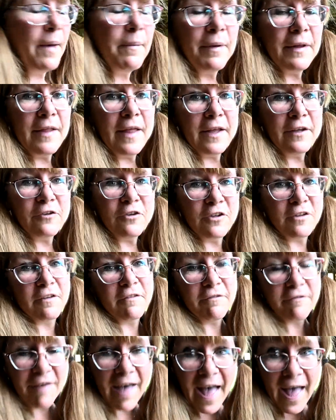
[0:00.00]
But then she's a
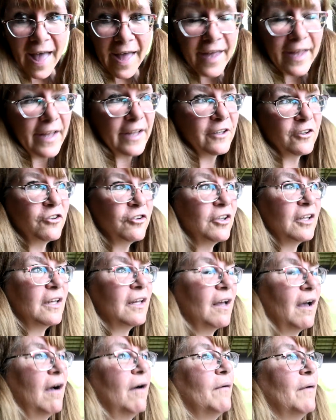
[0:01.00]
vet and
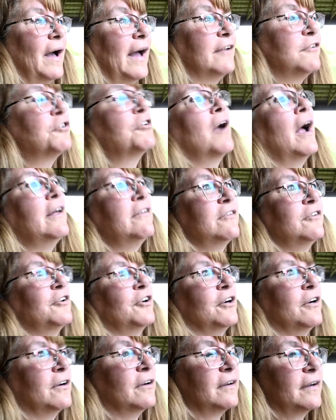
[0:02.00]
she, oh, I trust
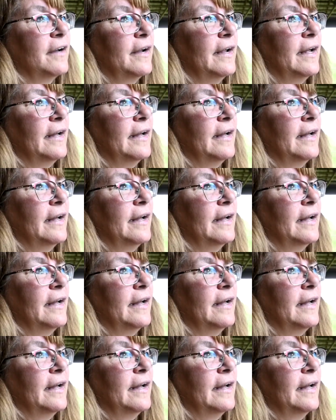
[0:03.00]
her.